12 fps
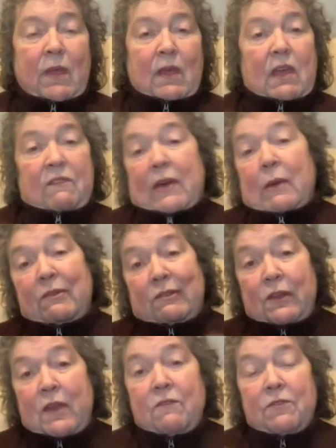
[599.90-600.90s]
If I was
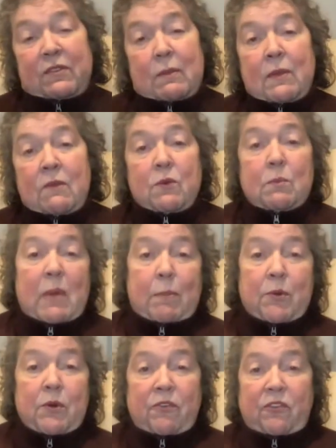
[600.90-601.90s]
looking for something from my
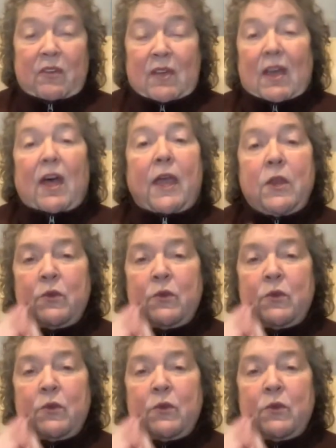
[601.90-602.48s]
purse, I knew